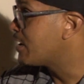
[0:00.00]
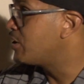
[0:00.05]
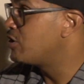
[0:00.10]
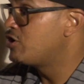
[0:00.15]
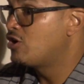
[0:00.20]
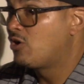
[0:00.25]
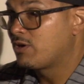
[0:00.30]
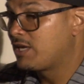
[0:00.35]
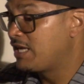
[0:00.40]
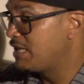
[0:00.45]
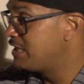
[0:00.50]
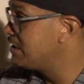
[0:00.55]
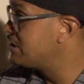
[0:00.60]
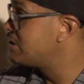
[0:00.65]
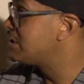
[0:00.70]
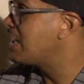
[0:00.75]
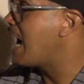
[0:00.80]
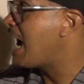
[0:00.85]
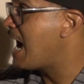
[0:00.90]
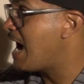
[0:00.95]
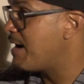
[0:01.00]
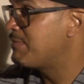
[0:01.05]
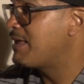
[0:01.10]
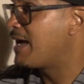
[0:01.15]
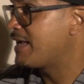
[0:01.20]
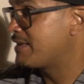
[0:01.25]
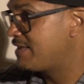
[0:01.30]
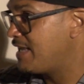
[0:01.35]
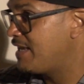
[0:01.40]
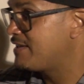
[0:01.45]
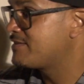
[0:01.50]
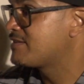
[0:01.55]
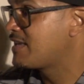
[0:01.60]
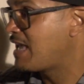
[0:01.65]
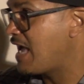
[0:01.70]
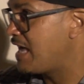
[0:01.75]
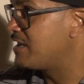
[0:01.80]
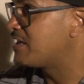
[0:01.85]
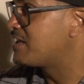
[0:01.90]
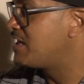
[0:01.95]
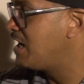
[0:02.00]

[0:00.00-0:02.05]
Right. You know, getting a job, like that's kind of